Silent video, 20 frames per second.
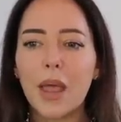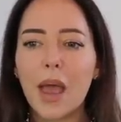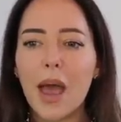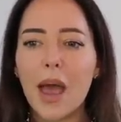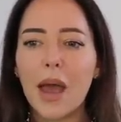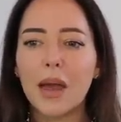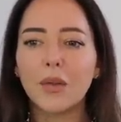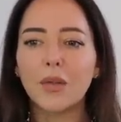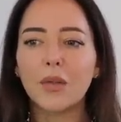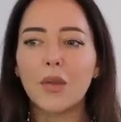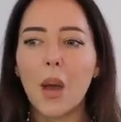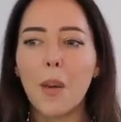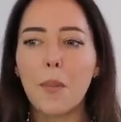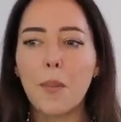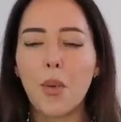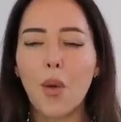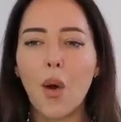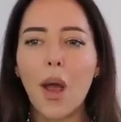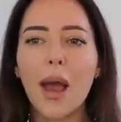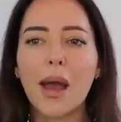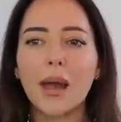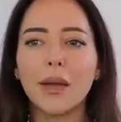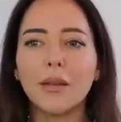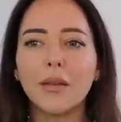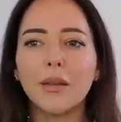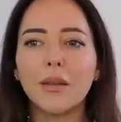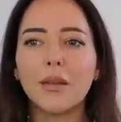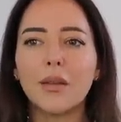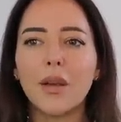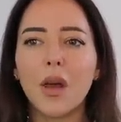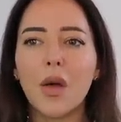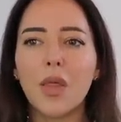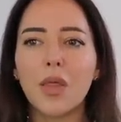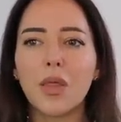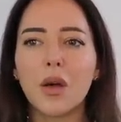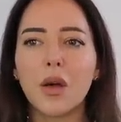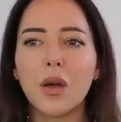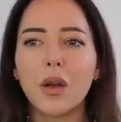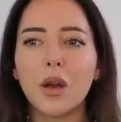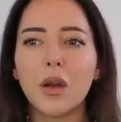as brands
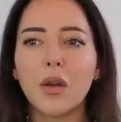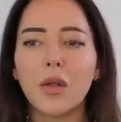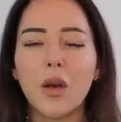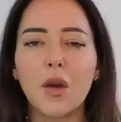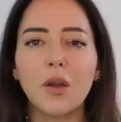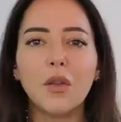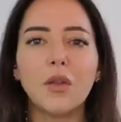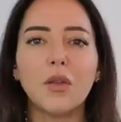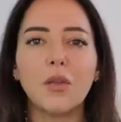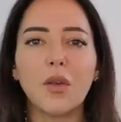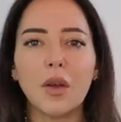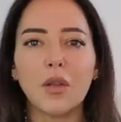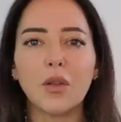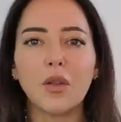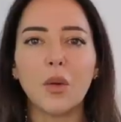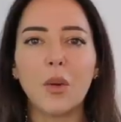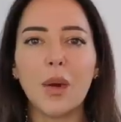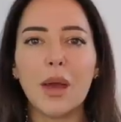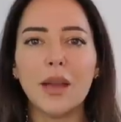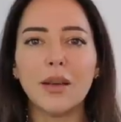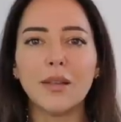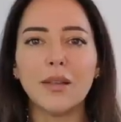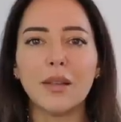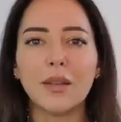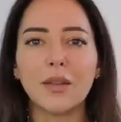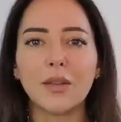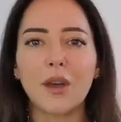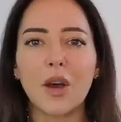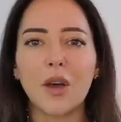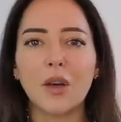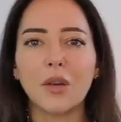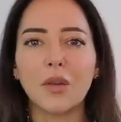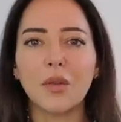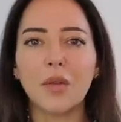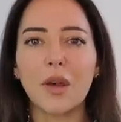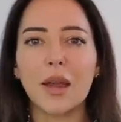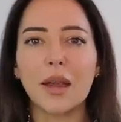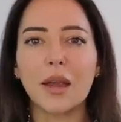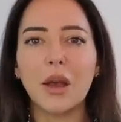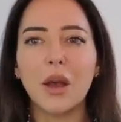that those of us who are into this kind of
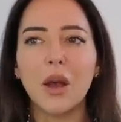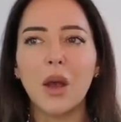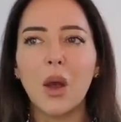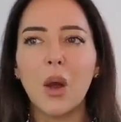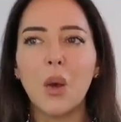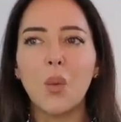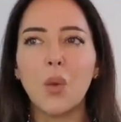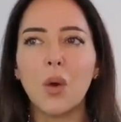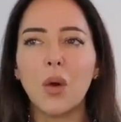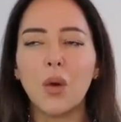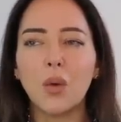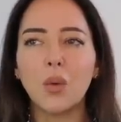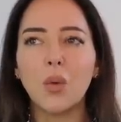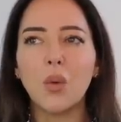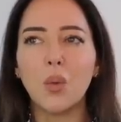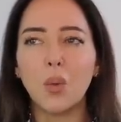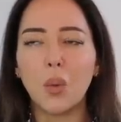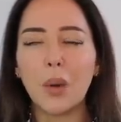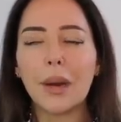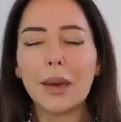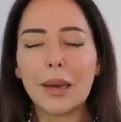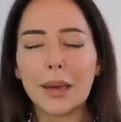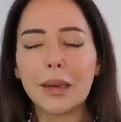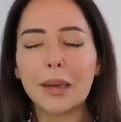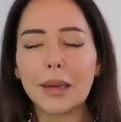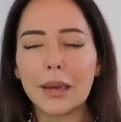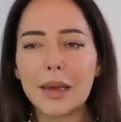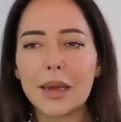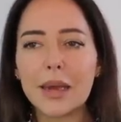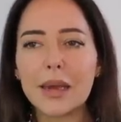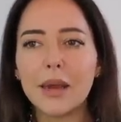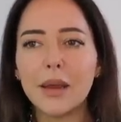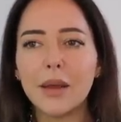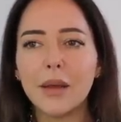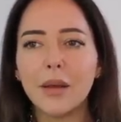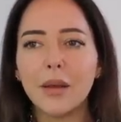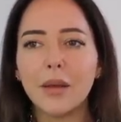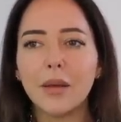thing will willingly,